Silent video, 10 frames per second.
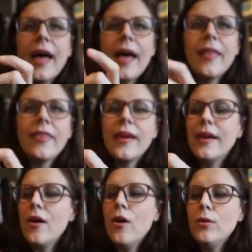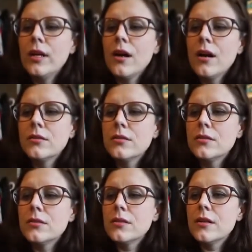and they only
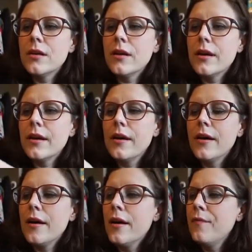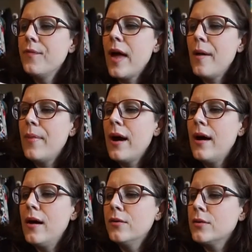cost uh,
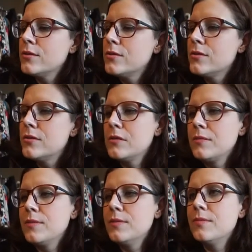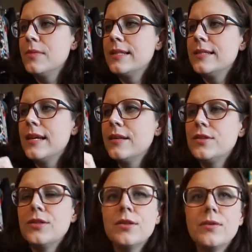about let's say
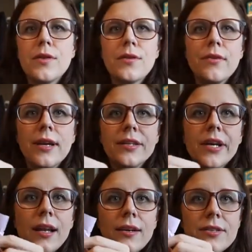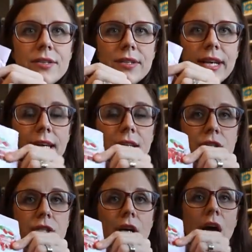two or three dollars
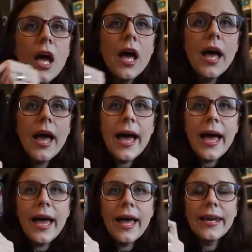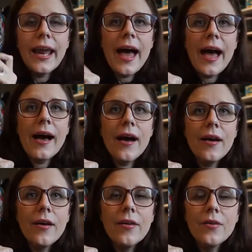each and I
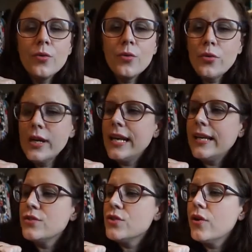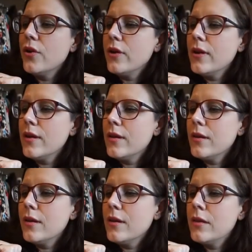really enjoy
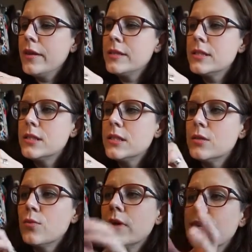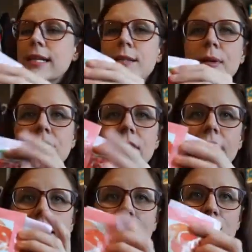this one
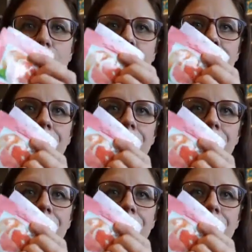especially this one